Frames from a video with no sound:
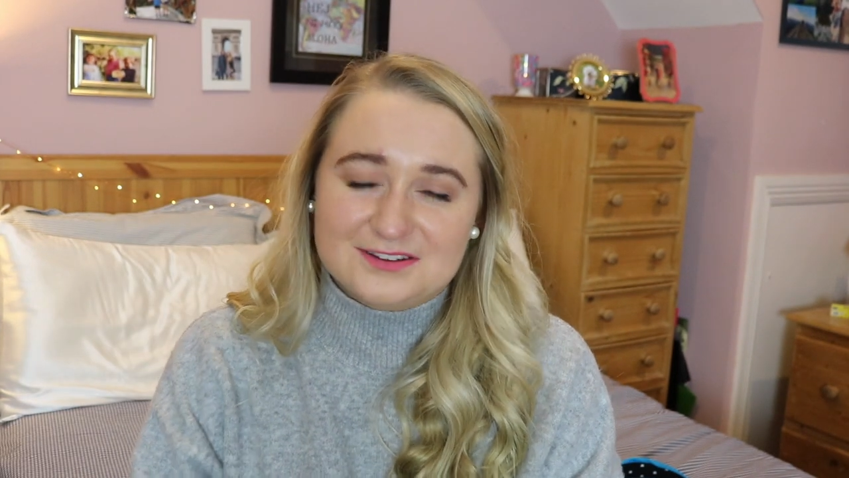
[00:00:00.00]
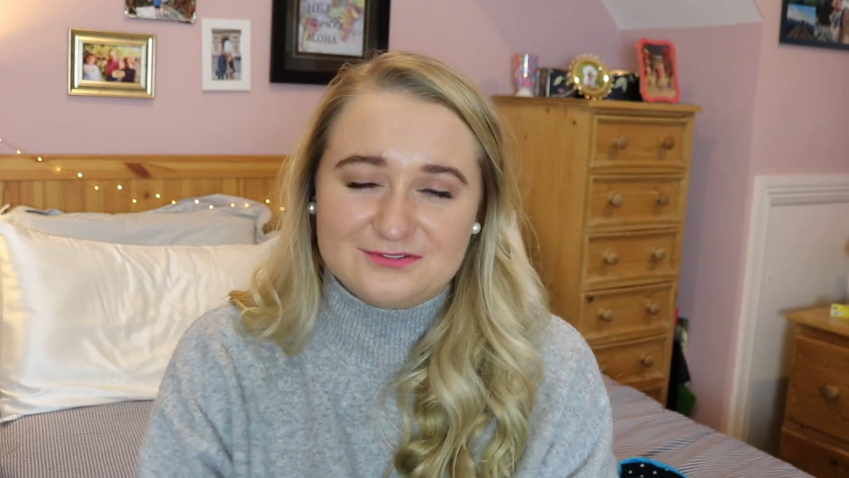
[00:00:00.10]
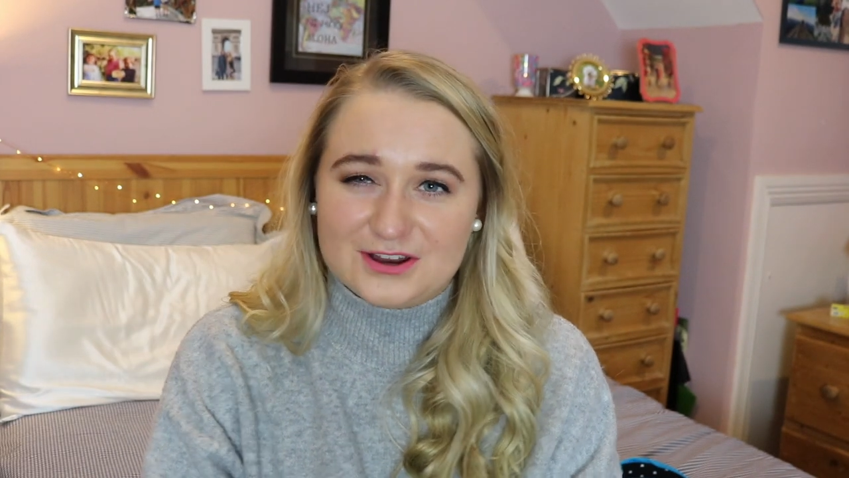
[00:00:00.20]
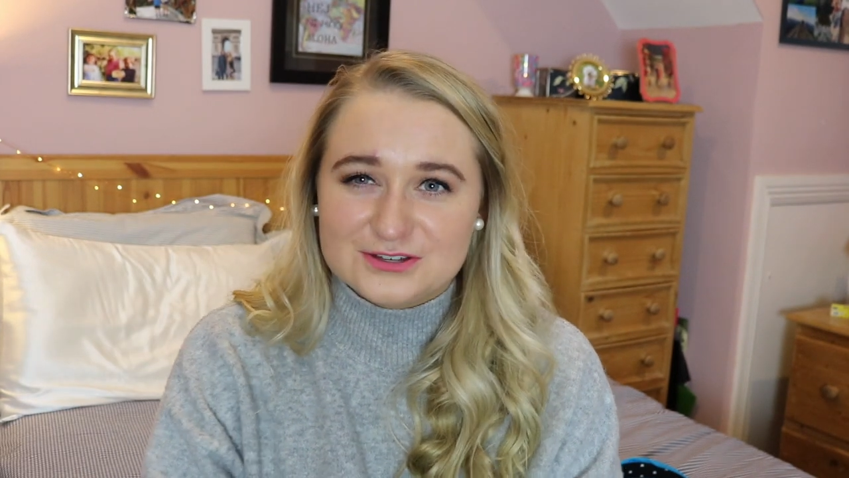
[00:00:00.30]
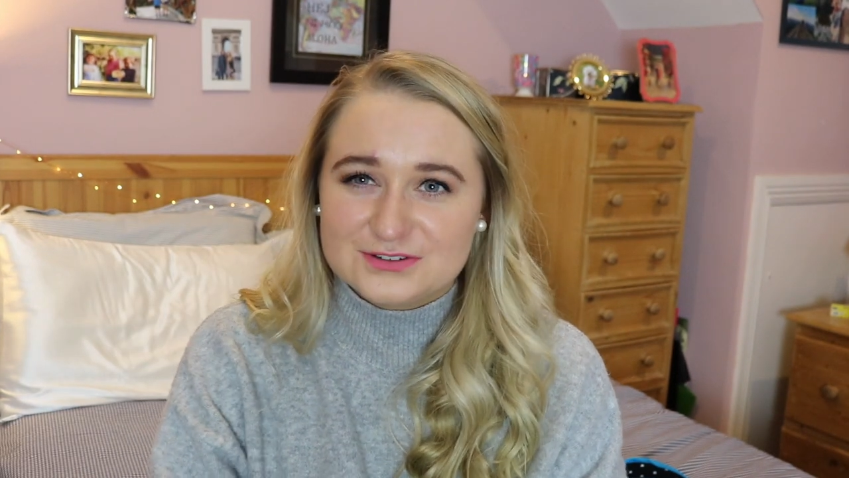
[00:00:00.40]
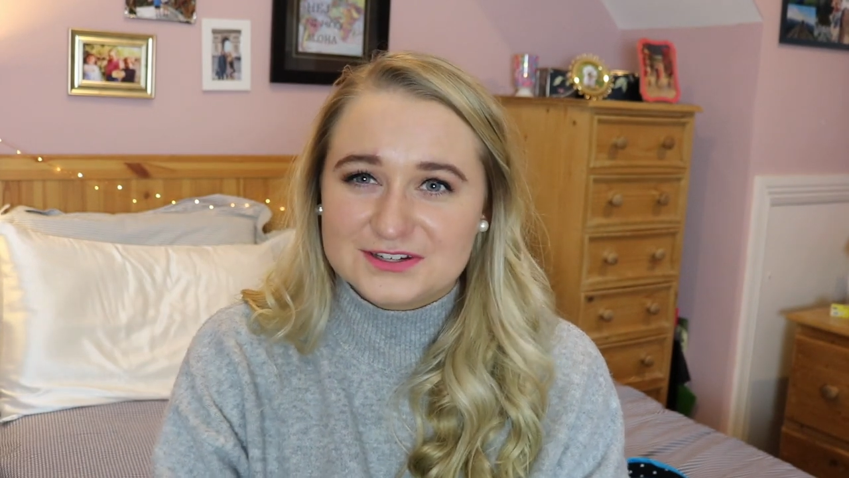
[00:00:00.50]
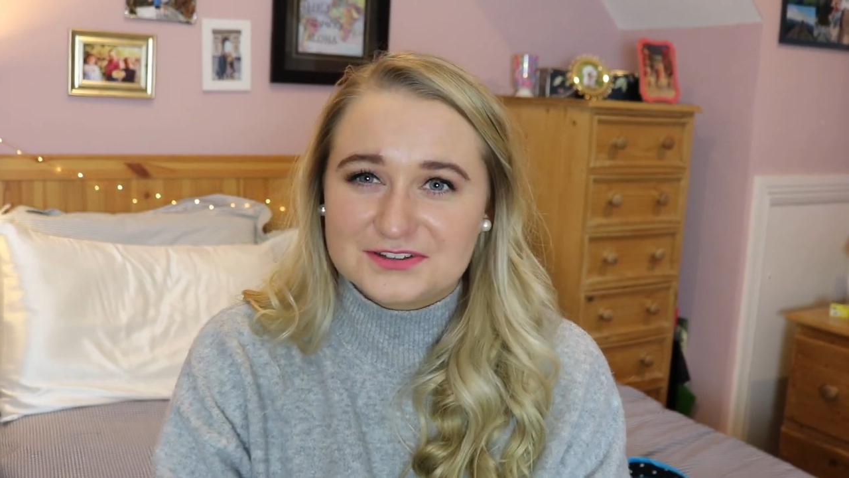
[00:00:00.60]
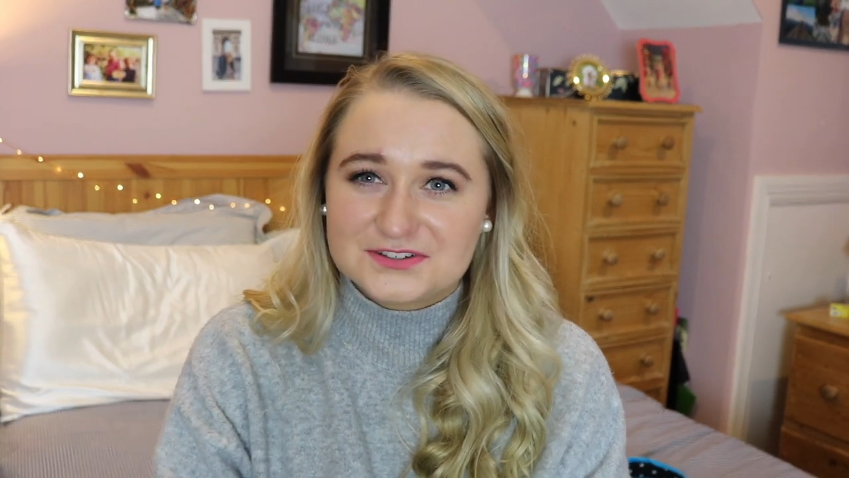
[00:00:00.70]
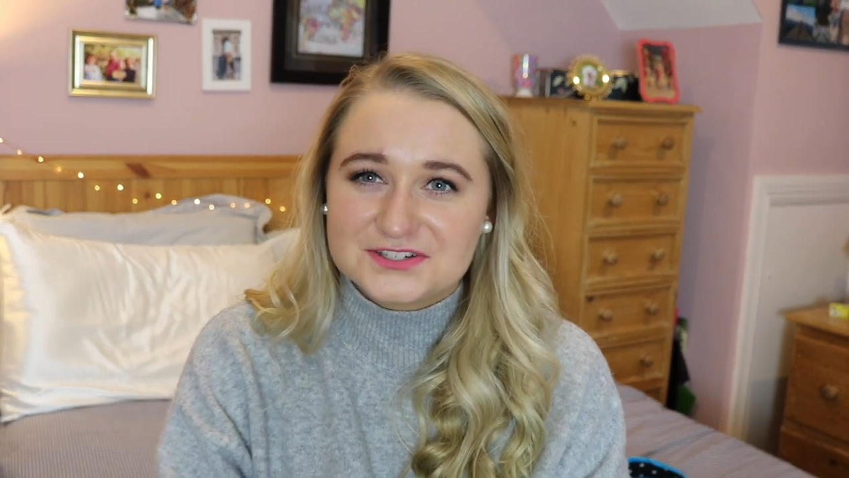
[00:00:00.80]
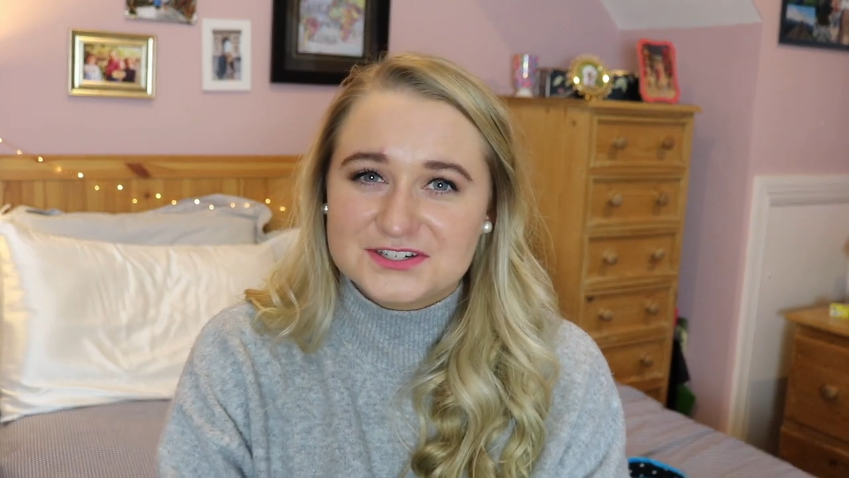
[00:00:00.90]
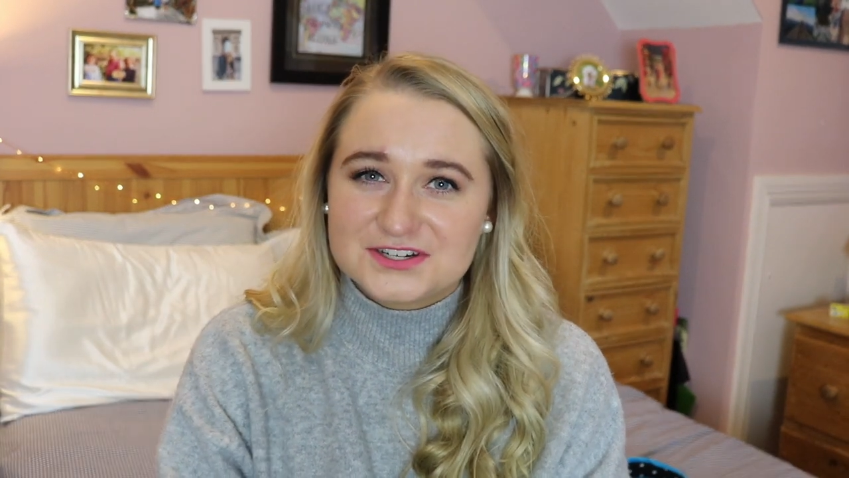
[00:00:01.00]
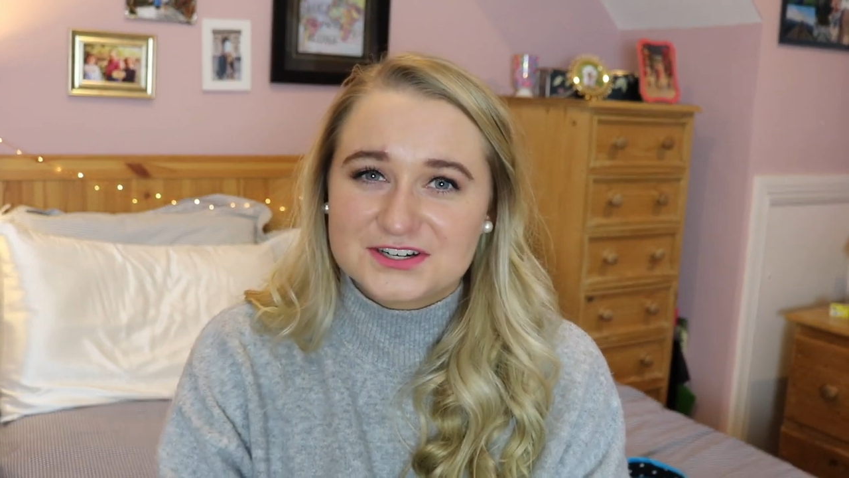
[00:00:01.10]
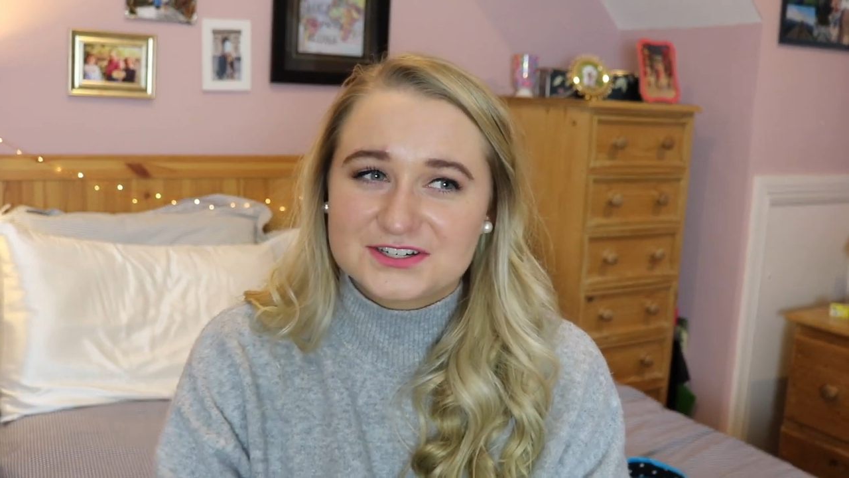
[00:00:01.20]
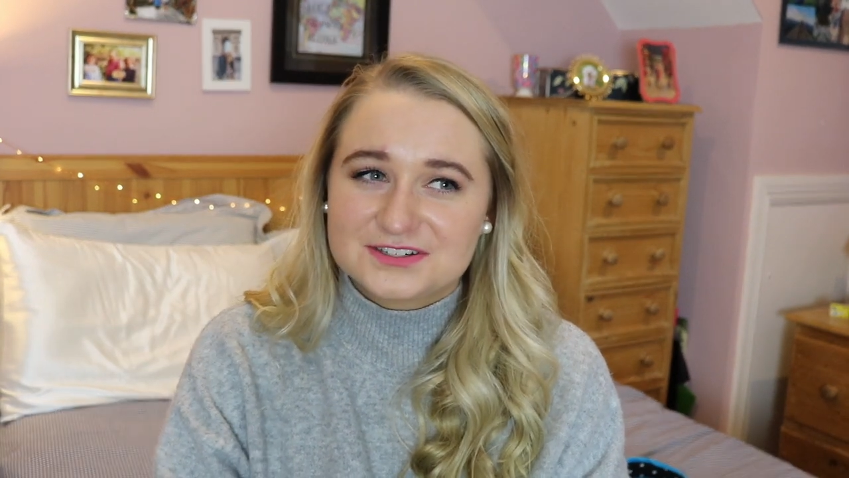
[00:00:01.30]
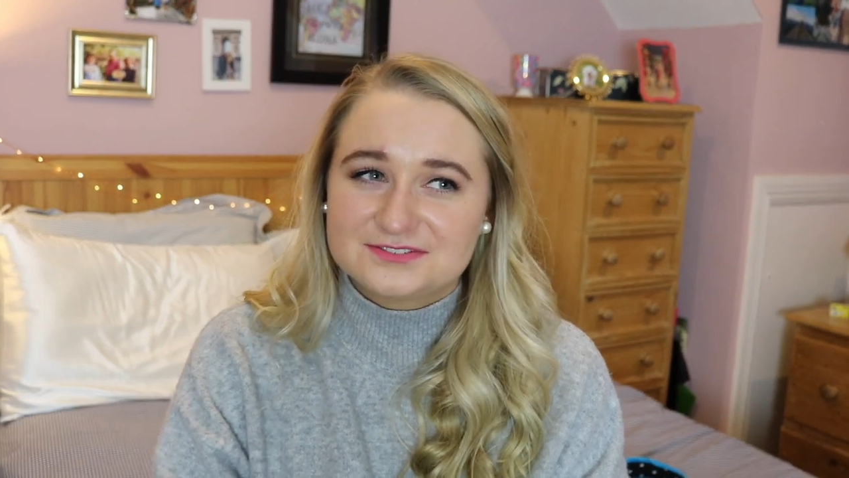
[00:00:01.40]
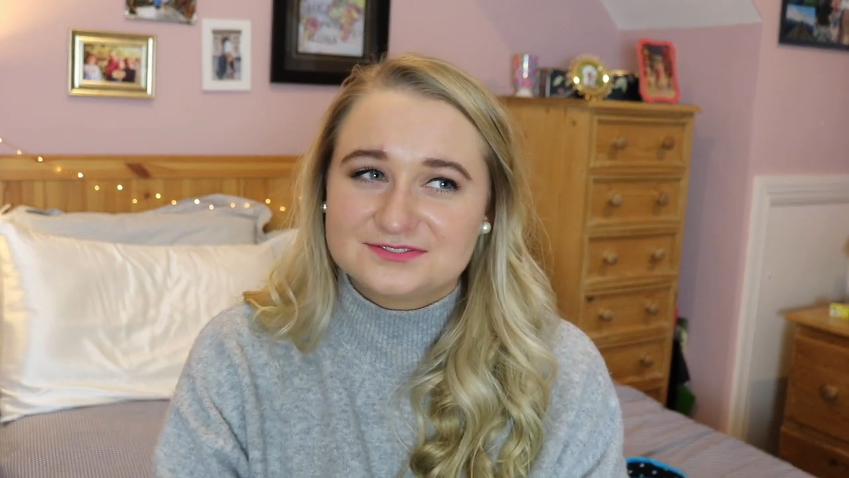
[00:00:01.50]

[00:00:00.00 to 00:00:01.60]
in French written on their t-shirt?